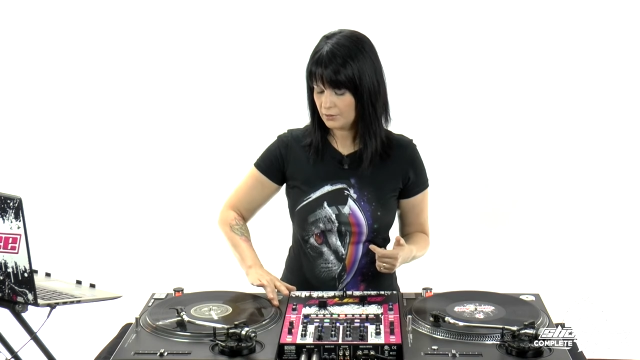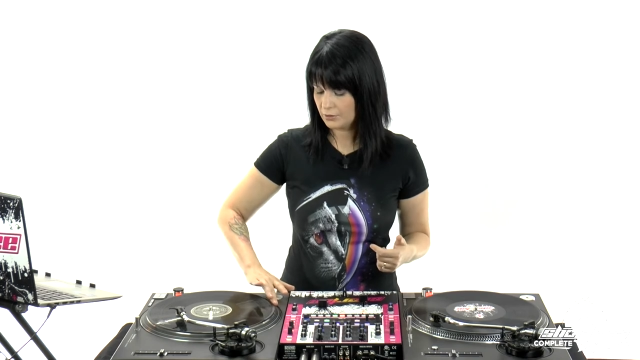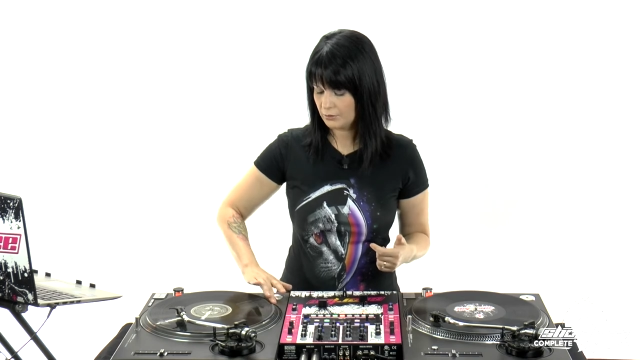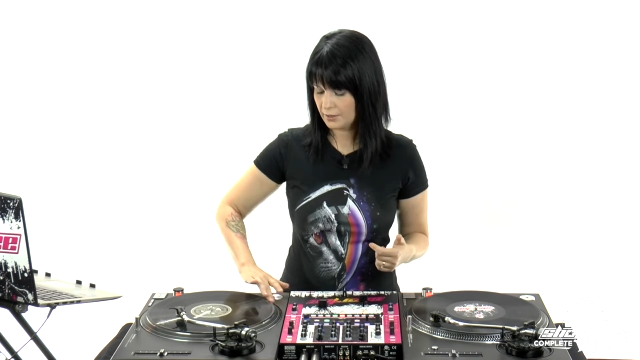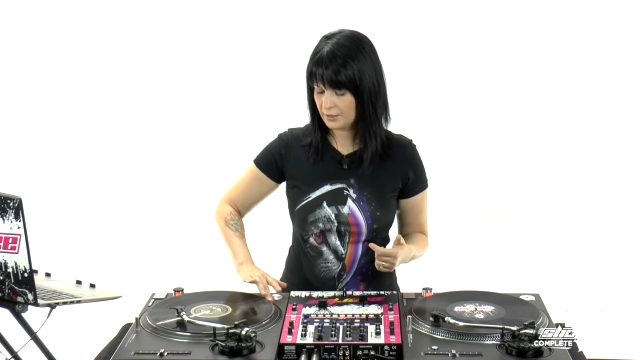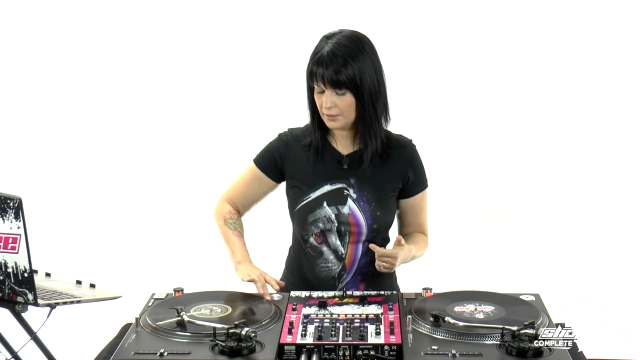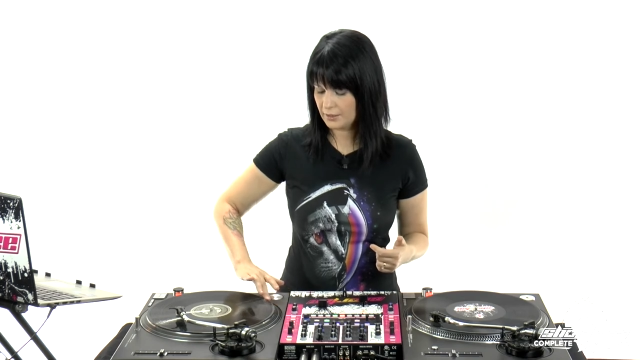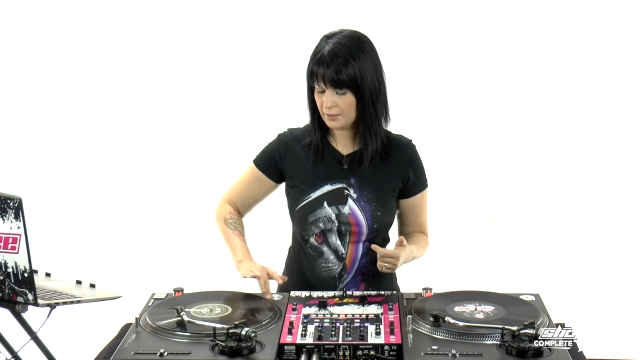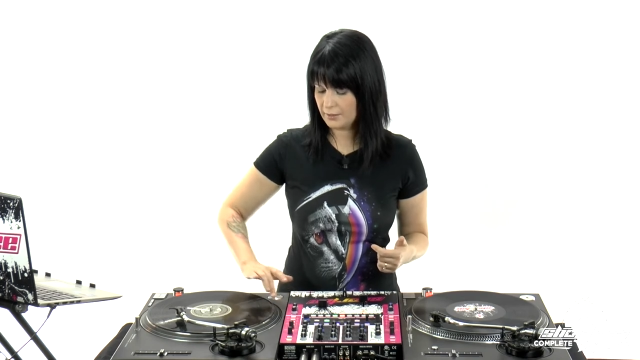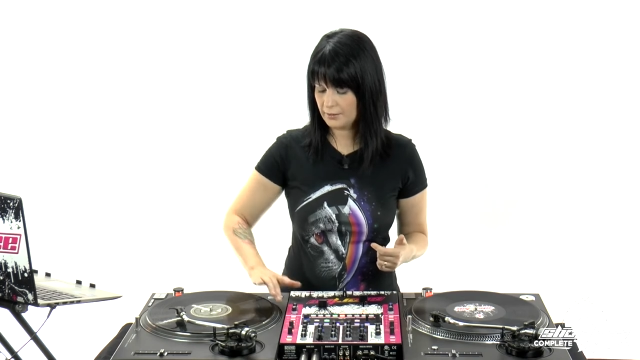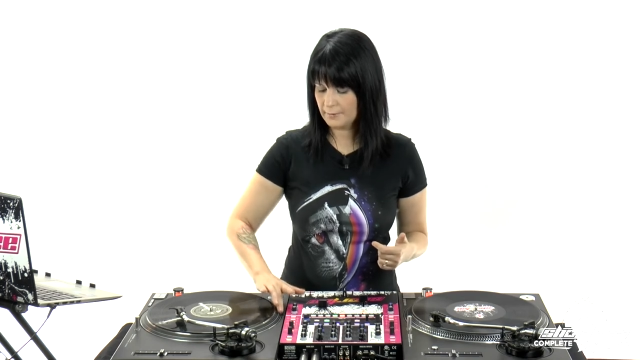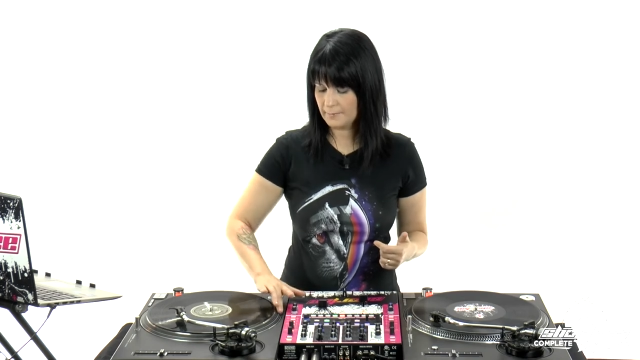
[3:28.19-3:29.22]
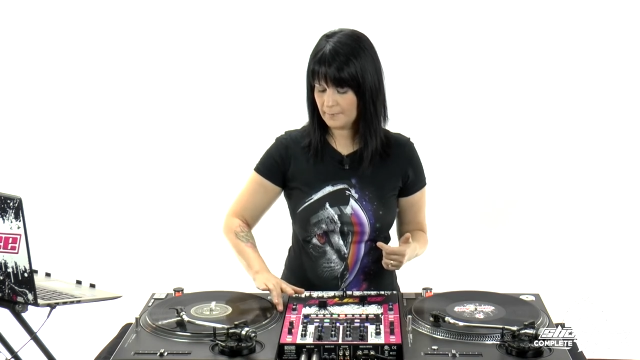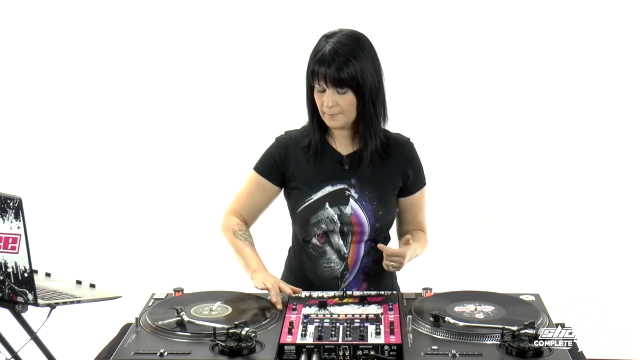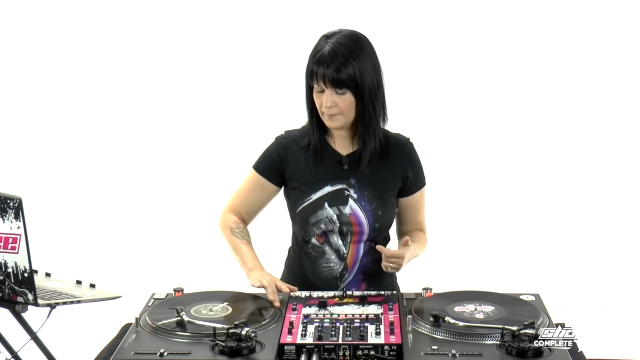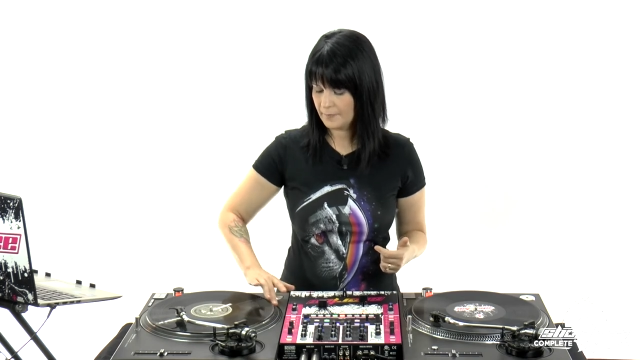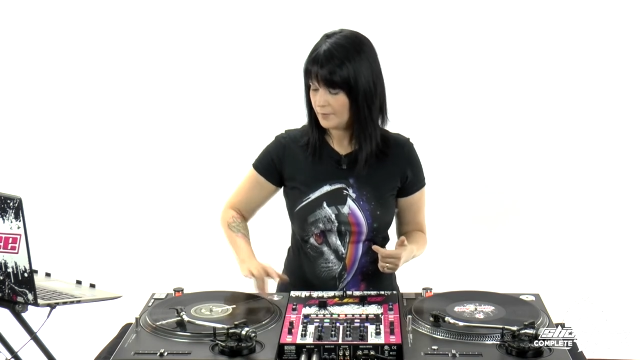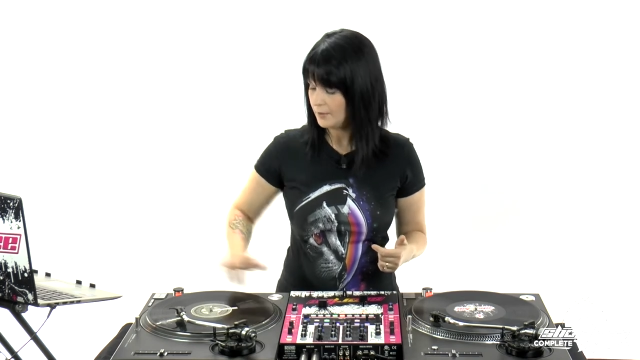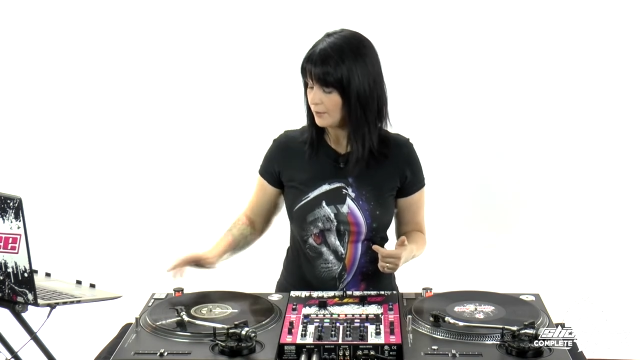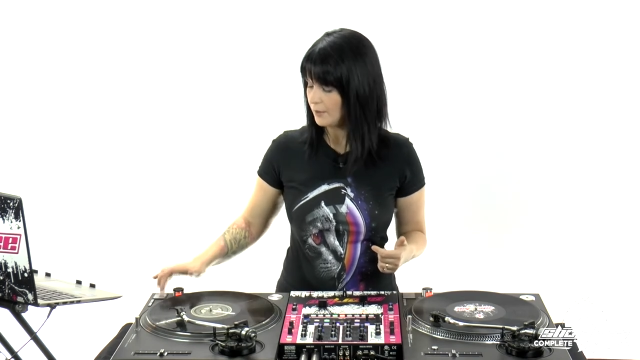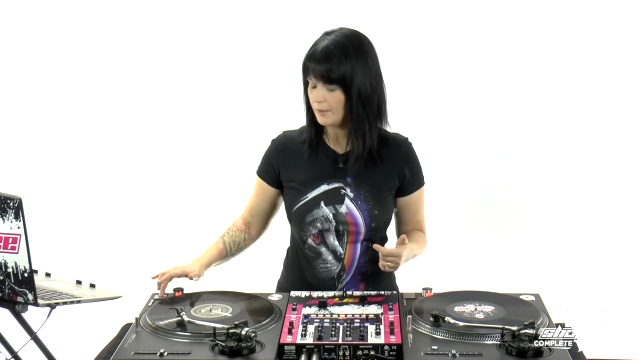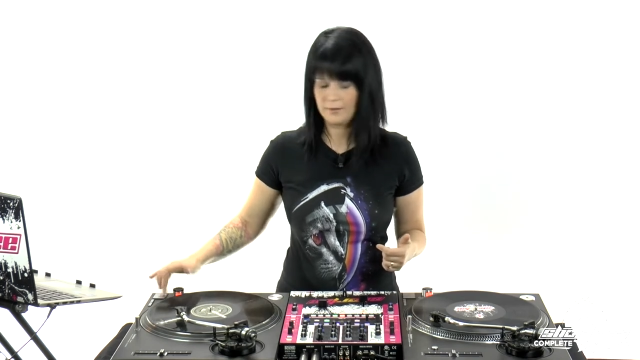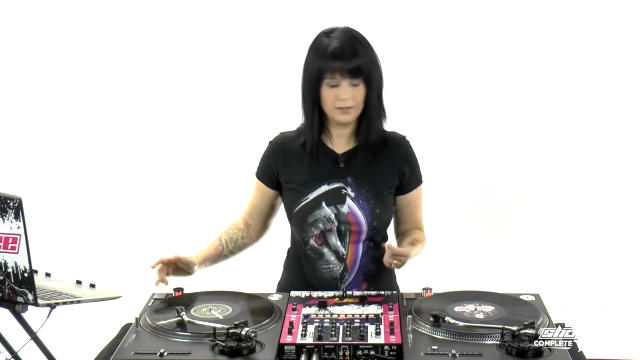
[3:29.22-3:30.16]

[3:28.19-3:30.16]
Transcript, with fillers: Just right here, and